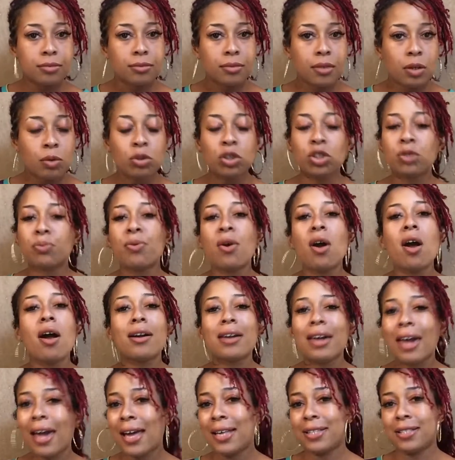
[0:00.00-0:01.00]
What you
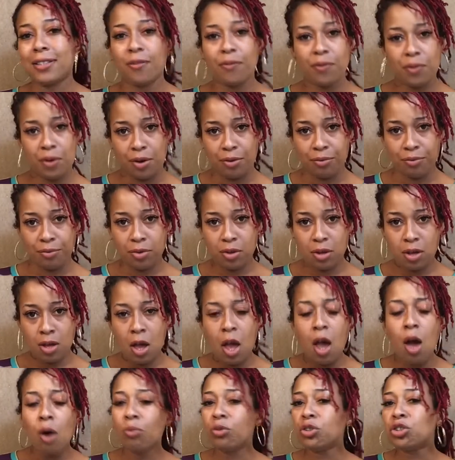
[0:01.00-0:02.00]
broadcasting for?
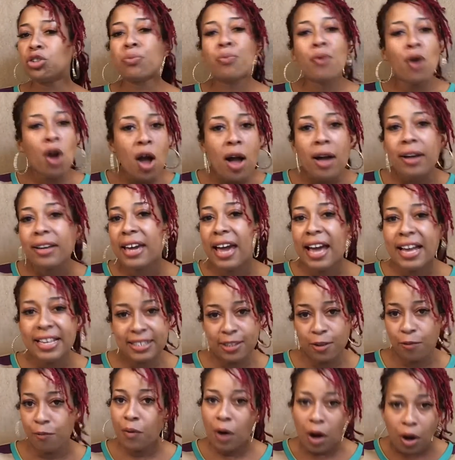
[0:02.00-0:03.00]
What you
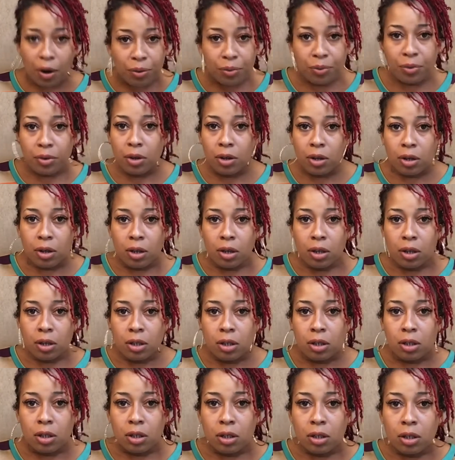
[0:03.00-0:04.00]
broadcasting for?
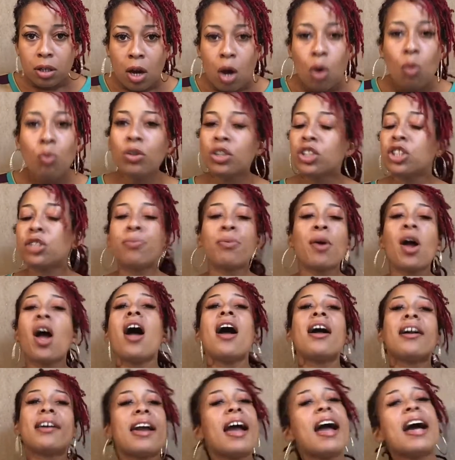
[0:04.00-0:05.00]
What you
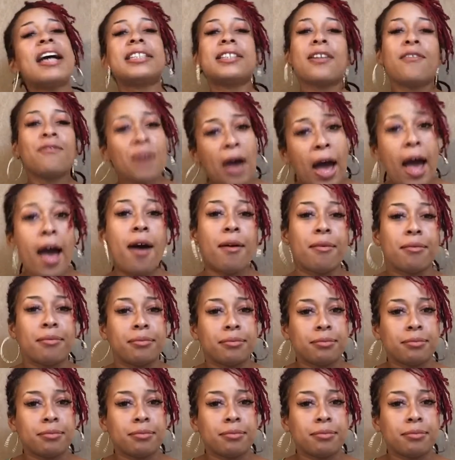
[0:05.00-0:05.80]
broadcasting for?